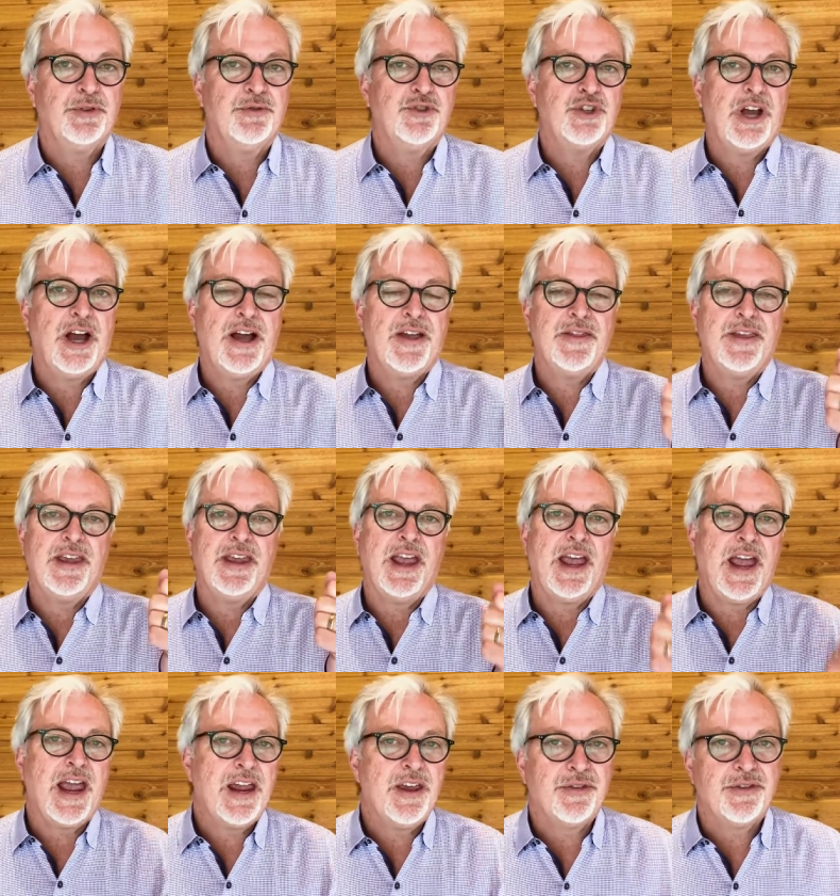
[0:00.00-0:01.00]
of John, the
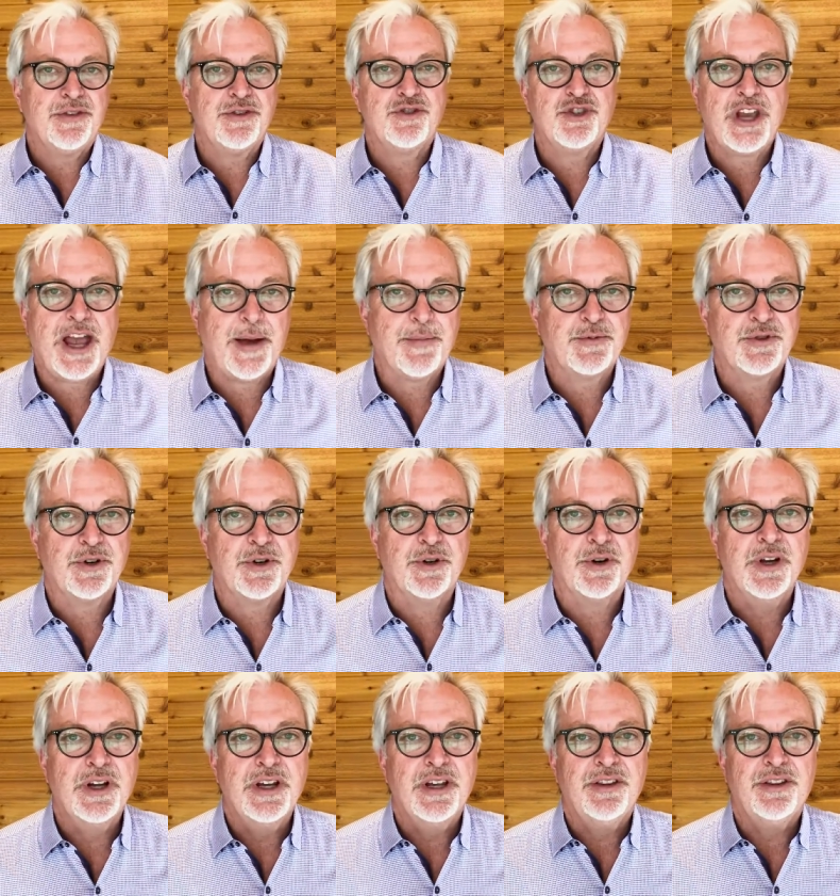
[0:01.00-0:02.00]
eighth
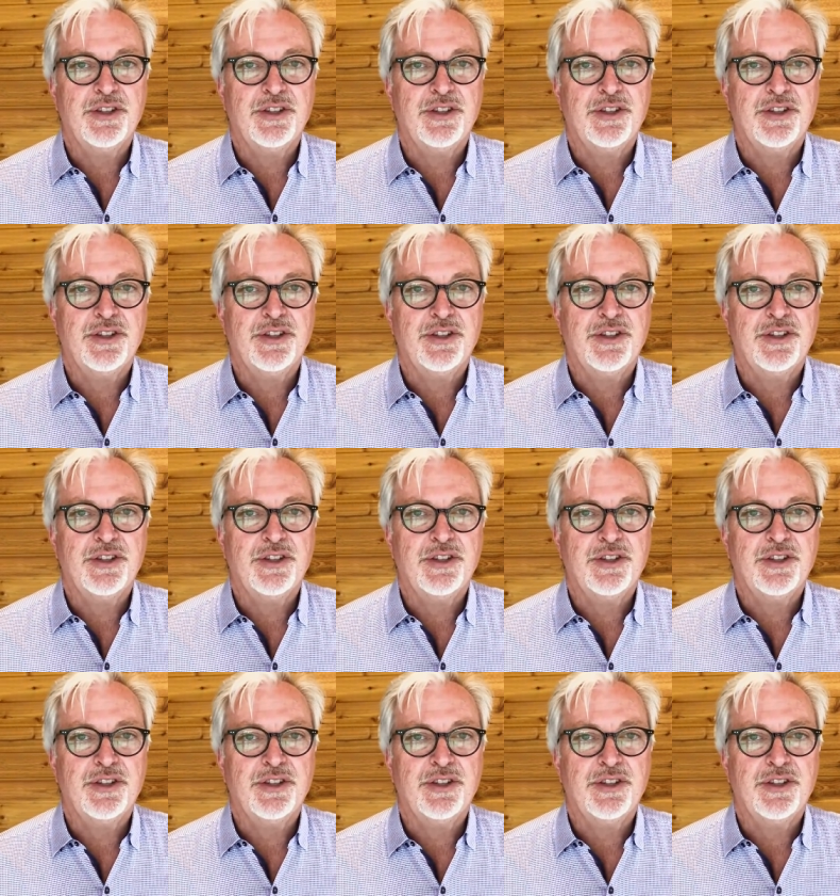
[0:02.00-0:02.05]
chapter,